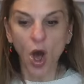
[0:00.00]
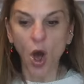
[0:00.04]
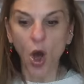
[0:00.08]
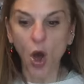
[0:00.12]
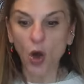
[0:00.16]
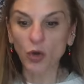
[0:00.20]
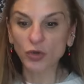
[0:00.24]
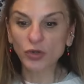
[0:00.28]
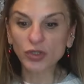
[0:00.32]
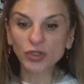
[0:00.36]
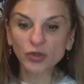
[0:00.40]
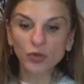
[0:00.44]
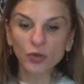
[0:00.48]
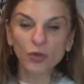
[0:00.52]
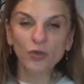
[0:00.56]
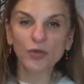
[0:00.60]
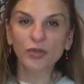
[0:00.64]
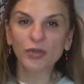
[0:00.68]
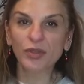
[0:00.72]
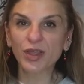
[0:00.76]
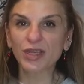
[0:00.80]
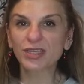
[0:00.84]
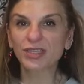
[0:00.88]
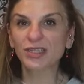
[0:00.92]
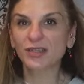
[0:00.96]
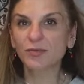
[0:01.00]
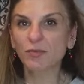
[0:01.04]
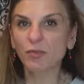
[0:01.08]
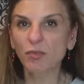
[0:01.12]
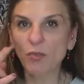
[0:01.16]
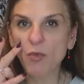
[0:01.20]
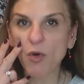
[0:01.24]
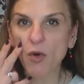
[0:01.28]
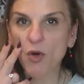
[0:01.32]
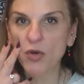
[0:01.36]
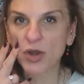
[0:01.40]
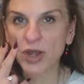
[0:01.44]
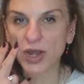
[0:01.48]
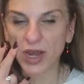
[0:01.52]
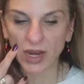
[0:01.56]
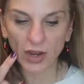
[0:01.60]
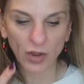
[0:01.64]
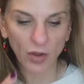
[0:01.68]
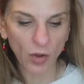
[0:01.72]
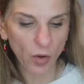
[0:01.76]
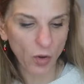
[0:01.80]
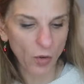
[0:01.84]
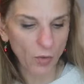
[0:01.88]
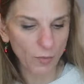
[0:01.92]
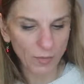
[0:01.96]
Also, this
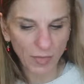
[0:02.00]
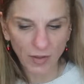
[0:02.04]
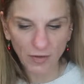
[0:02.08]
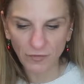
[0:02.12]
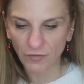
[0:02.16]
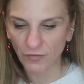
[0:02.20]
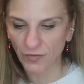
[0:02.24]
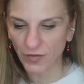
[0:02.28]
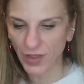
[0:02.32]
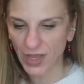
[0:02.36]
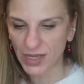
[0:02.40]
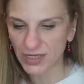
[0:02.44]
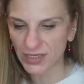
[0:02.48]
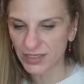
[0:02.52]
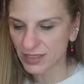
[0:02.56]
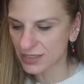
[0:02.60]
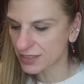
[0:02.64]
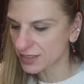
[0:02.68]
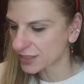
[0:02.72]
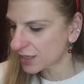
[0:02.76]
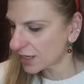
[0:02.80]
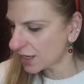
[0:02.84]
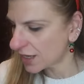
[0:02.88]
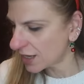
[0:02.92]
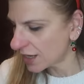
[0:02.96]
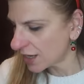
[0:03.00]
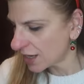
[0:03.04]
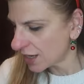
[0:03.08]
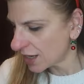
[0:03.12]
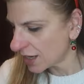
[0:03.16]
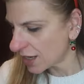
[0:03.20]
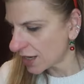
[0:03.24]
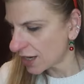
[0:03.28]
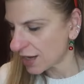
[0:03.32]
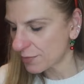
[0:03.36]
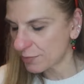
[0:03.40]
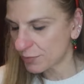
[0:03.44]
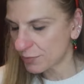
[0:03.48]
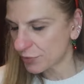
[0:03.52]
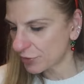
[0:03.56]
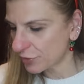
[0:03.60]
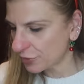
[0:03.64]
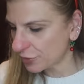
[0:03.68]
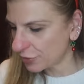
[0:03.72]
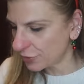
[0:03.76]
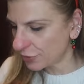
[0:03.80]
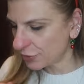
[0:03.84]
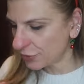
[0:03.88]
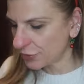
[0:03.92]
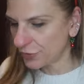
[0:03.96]
morning on my face, I
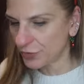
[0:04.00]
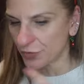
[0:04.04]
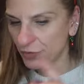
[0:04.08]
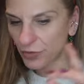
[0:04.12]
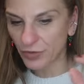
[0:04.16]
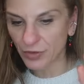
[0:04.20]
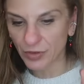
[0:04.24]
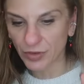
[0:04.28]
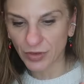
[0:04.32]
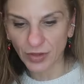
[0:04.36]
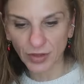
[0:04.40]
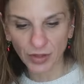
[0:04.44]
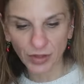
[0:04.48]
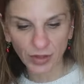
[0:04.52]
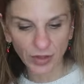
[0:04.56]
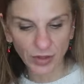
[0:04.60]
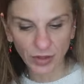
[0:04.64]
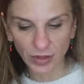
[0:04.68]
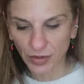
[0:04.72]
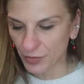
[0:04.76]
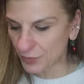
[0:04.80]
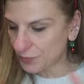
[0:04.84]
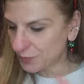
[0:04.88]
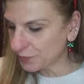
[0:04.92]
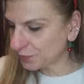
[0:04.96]
put the